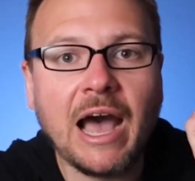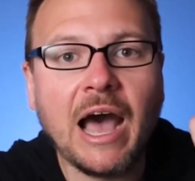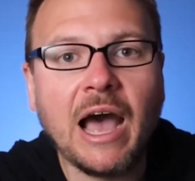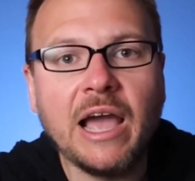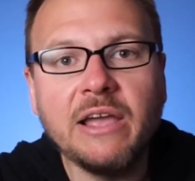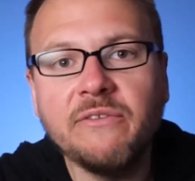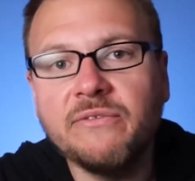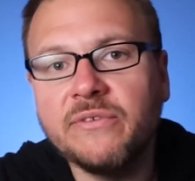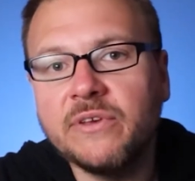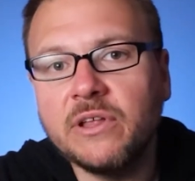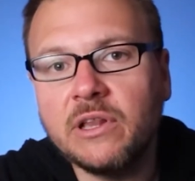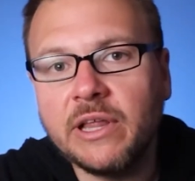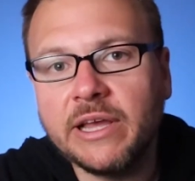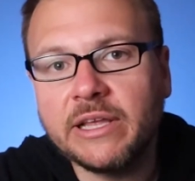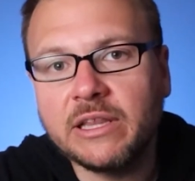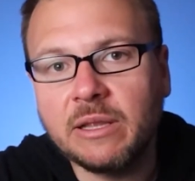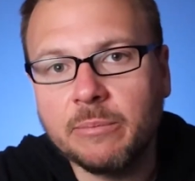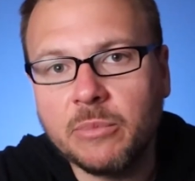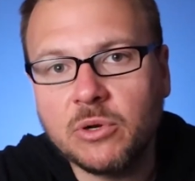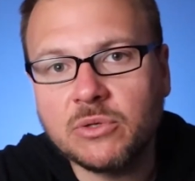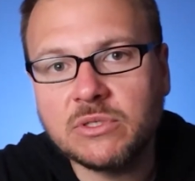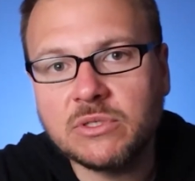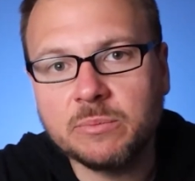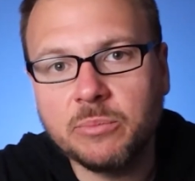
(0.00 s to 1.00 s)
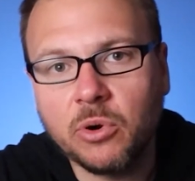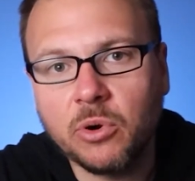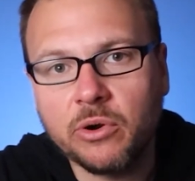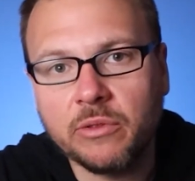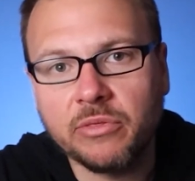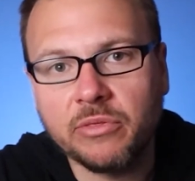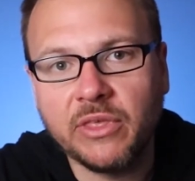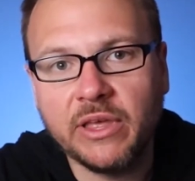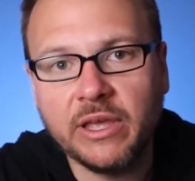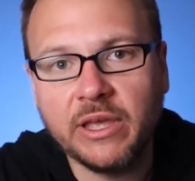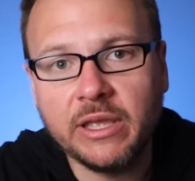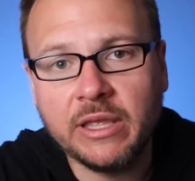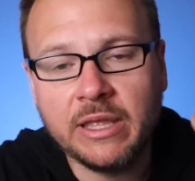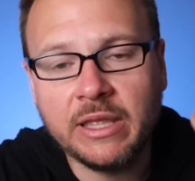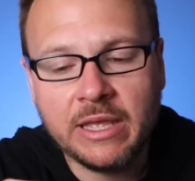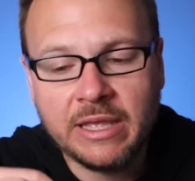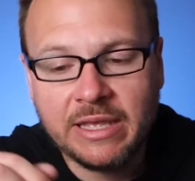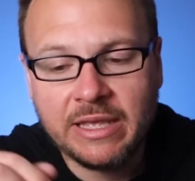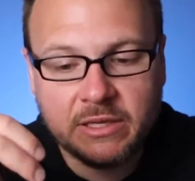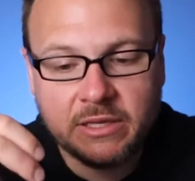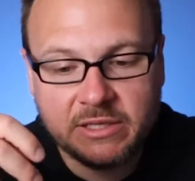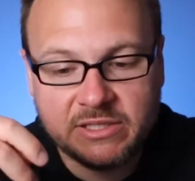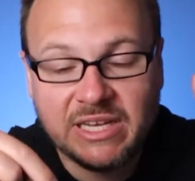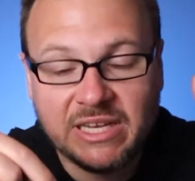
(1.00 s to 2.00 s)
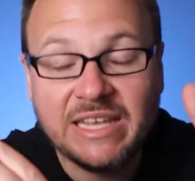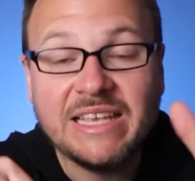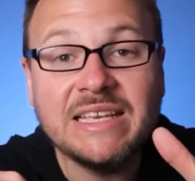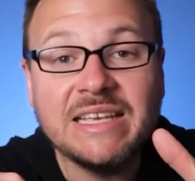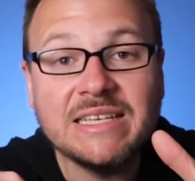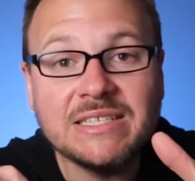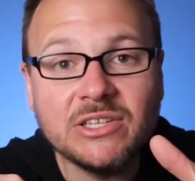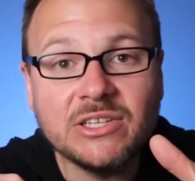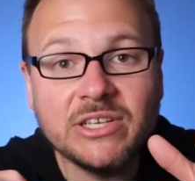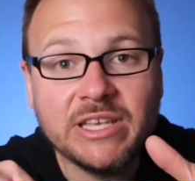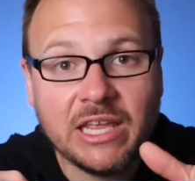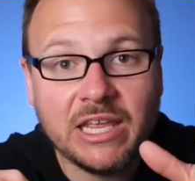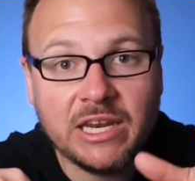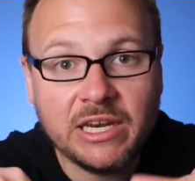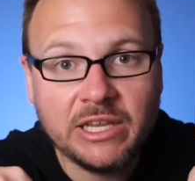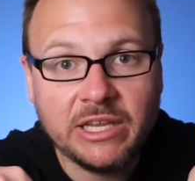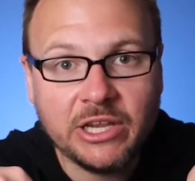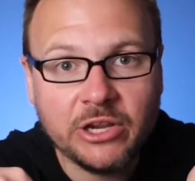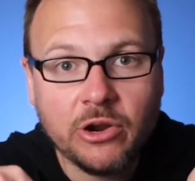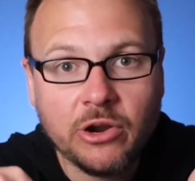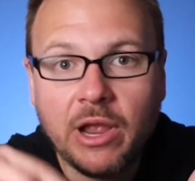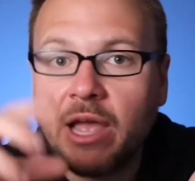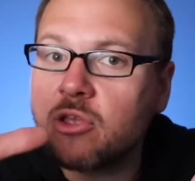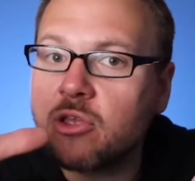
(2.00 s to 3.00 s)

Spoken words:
I feel like the most important thing is to easily get in here